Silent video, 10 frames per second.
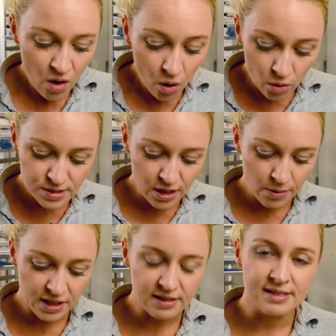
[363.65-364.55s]
Also
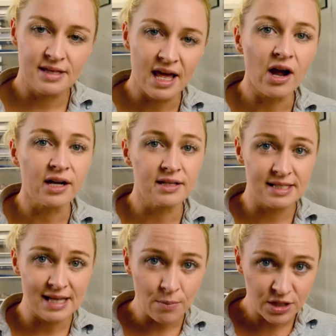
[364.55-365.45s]
because then I can
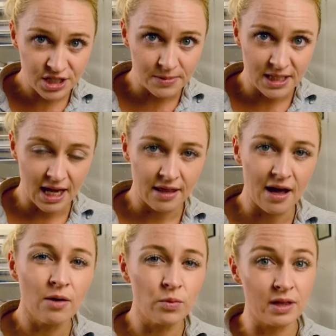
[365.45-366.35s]
sandwich them
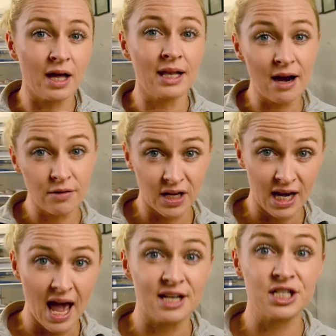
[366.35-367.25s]
together with a layer of
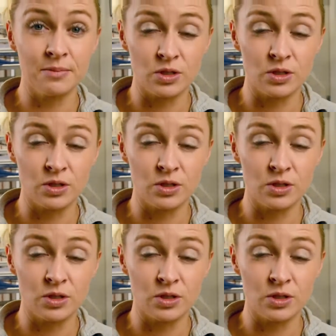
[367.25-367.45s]
ganache in